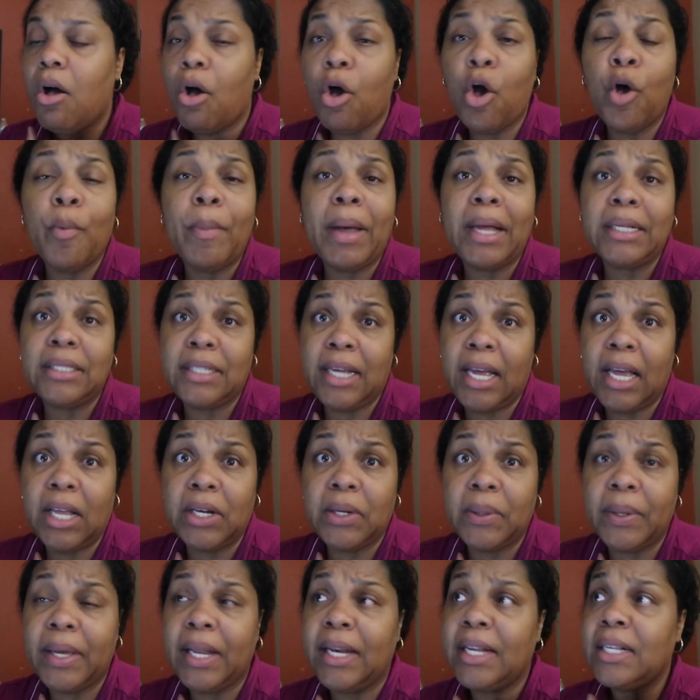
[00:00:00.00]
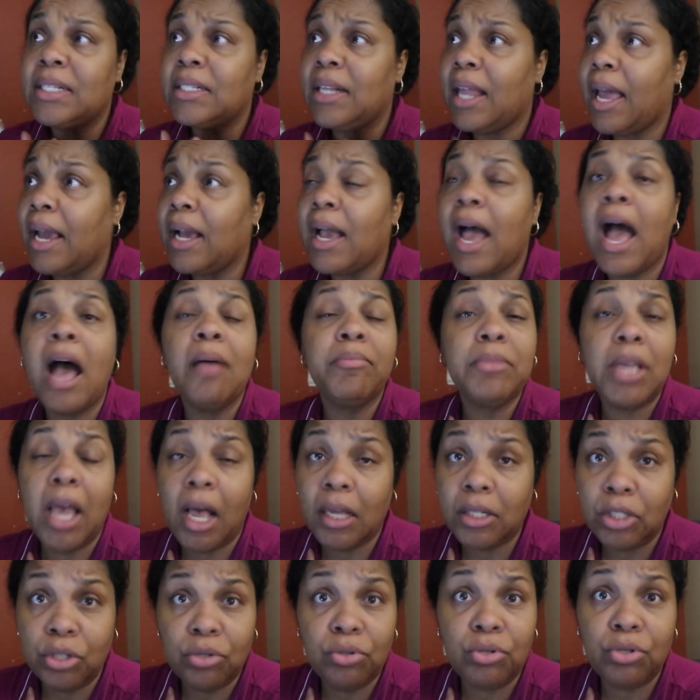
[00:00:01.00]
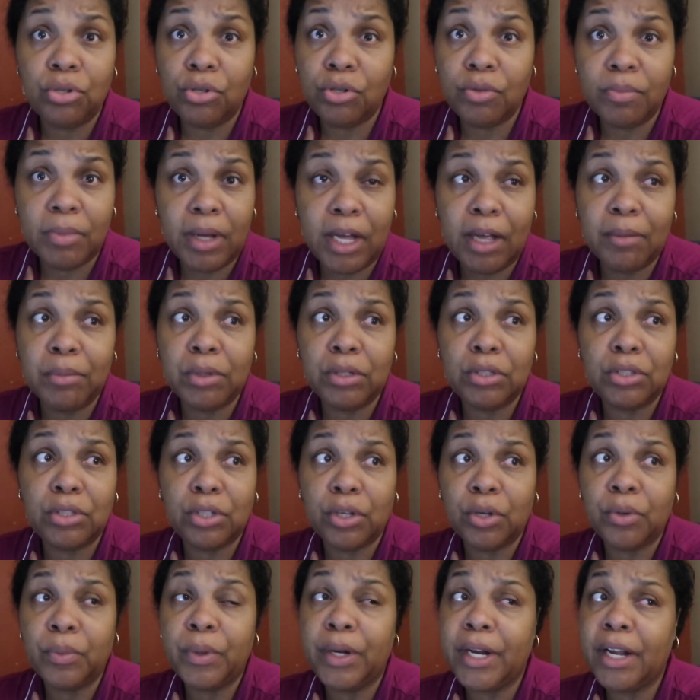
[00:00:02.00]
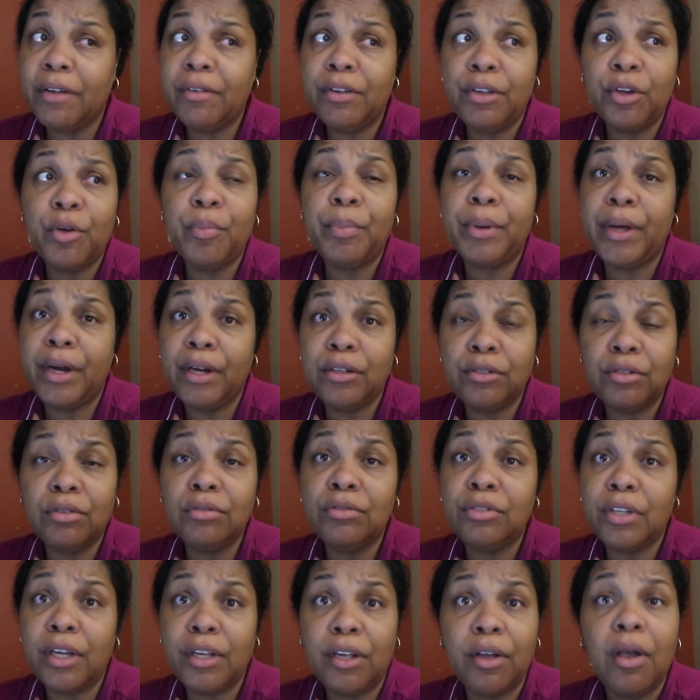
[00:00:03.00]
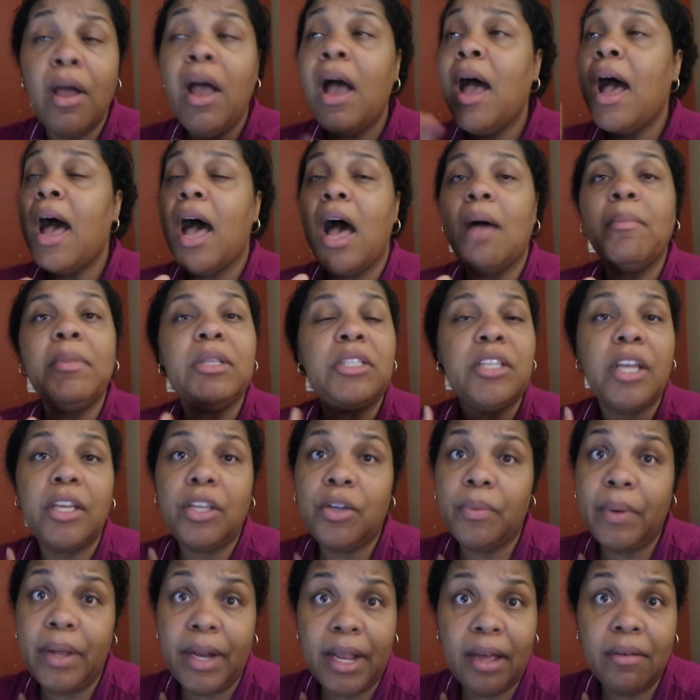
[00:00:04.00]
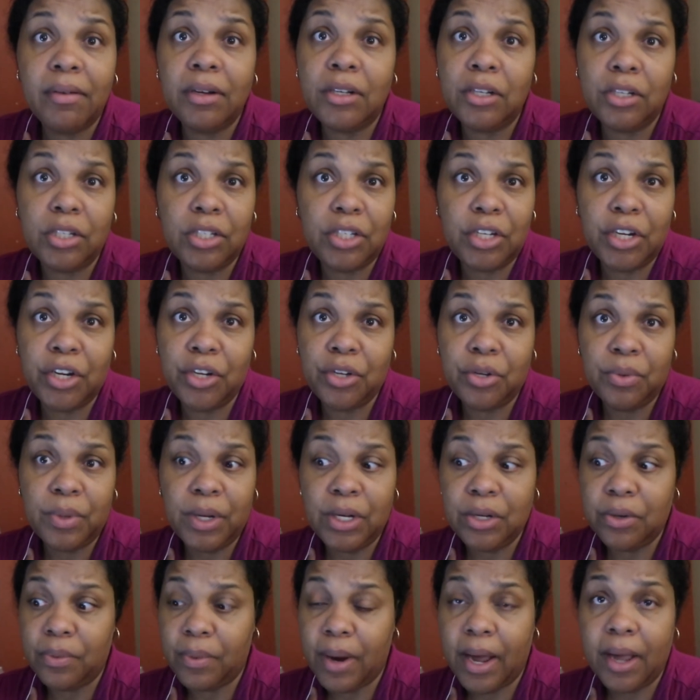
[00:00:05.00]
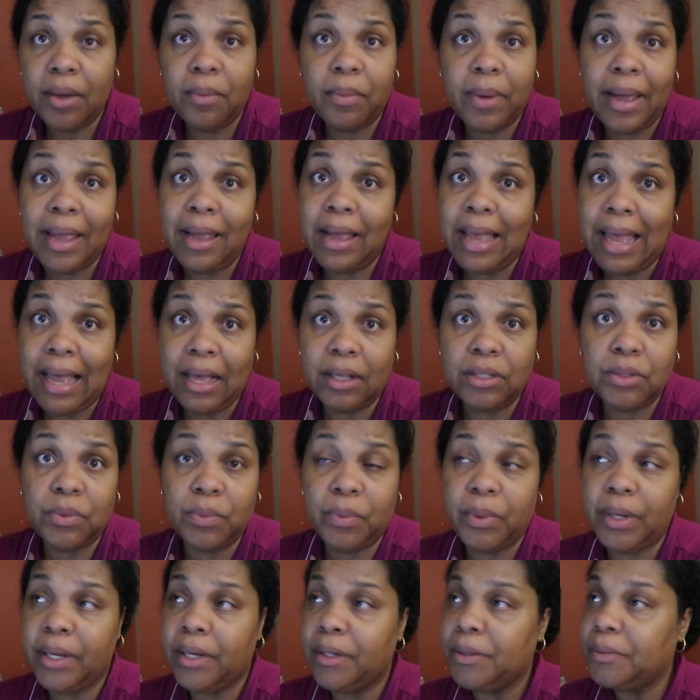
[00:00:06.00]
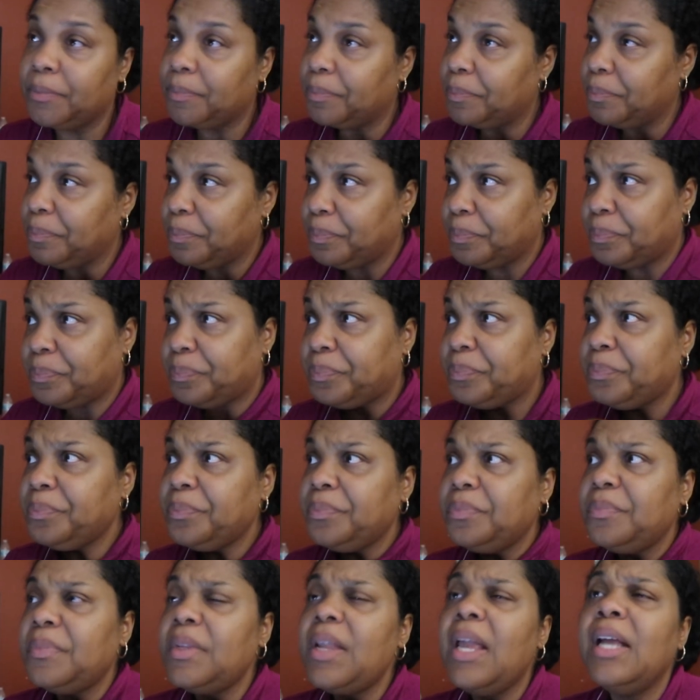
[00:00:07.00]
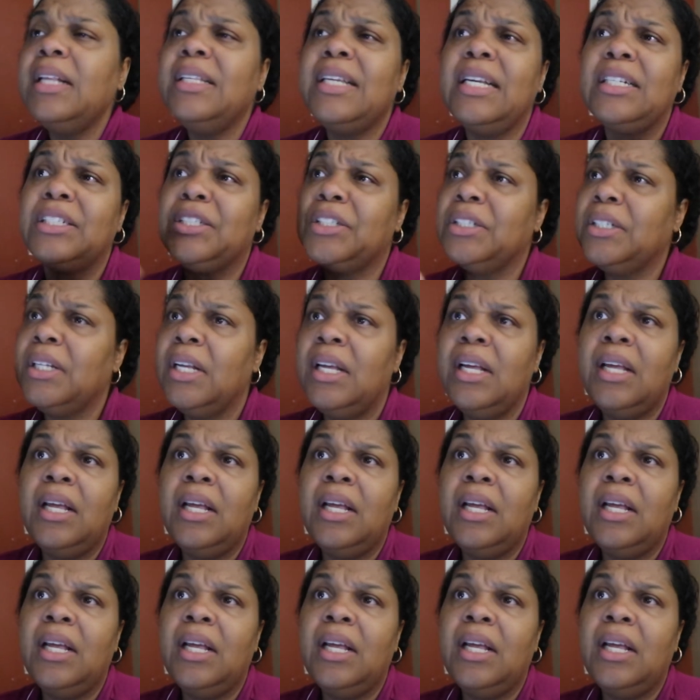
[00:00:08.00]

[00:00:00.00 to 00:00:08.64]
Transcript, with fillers: on my channel, and it's like, I'm y'all YouTube mama, so whatever your parents gonna tell you, I'm gonna tell you whatever to steer you in the right way as well. Just